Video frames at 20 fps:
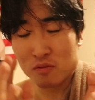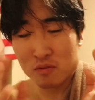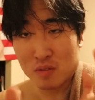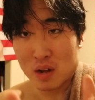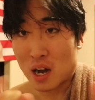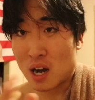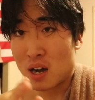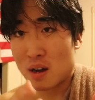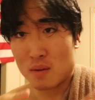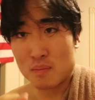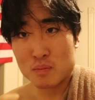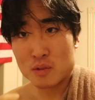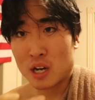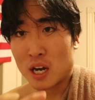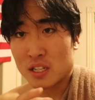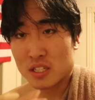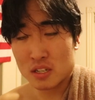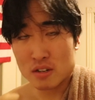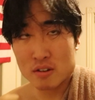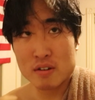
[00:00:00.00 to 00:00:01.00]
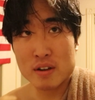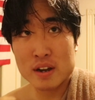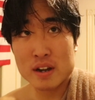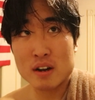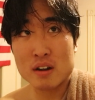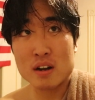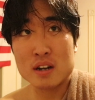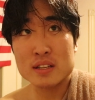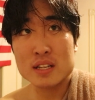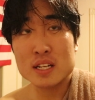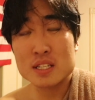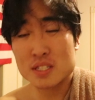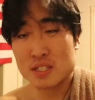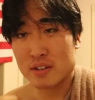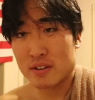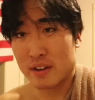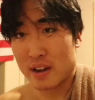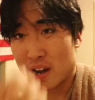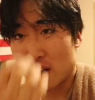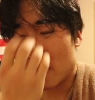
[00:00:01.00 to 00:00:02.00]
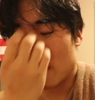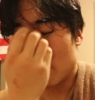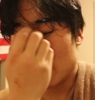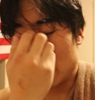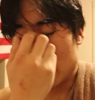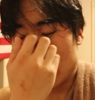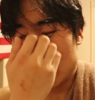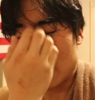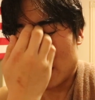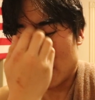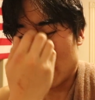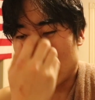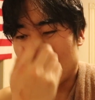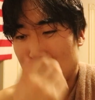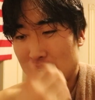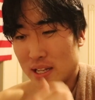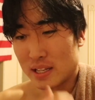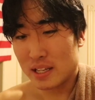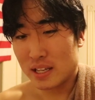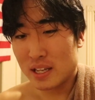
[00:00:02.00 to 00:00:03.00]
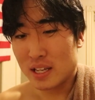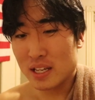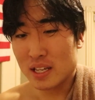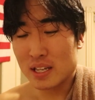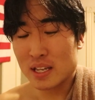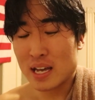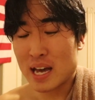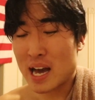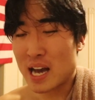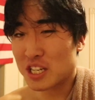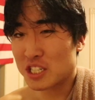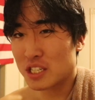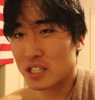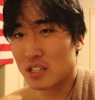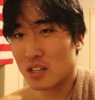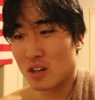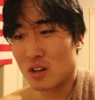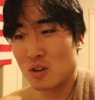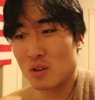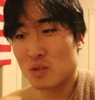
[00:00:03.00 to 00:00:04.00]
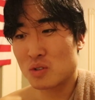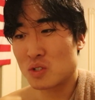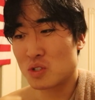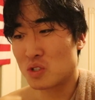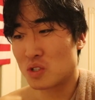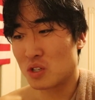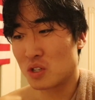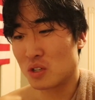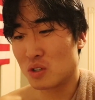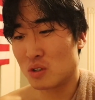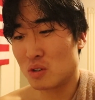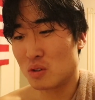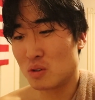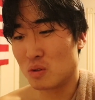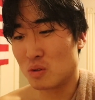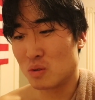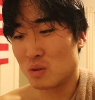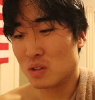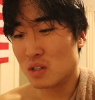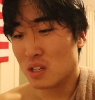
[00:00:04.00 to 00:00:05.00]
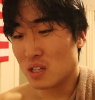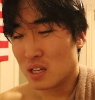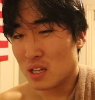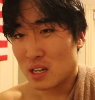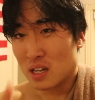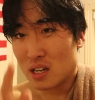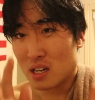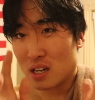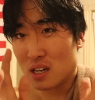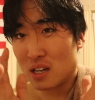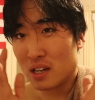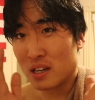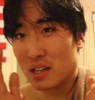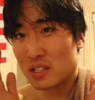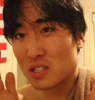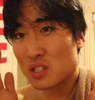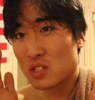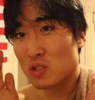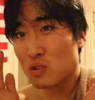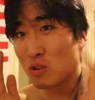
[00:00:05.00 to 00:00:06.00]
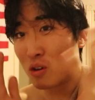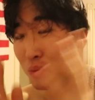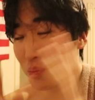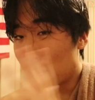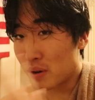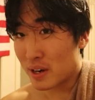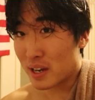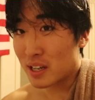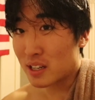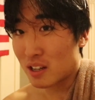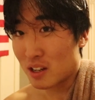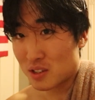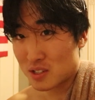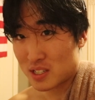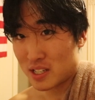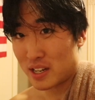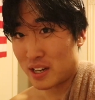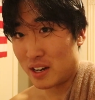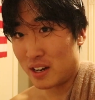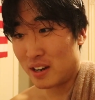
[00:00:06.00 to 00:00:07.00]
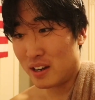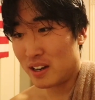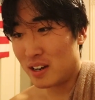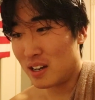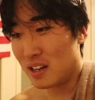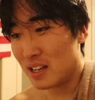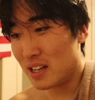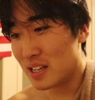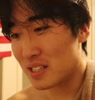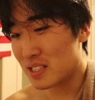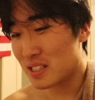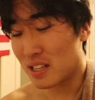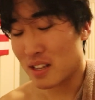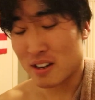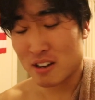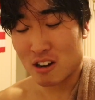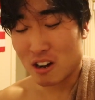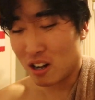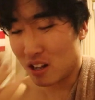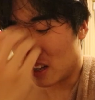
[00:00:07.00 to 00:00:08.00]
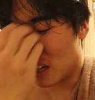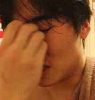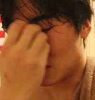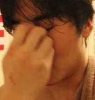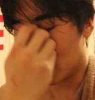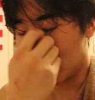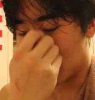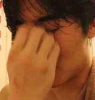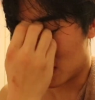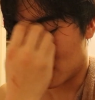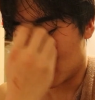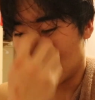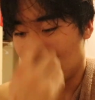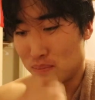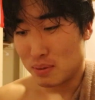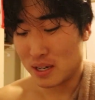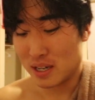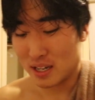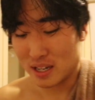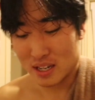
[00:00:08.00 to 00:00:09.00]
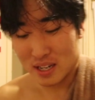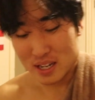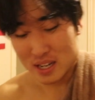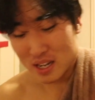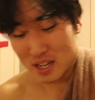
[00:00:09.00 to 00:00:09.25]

um, content creator on Instagram and he actually goes to a school pretty close to here. It's another college obviously, but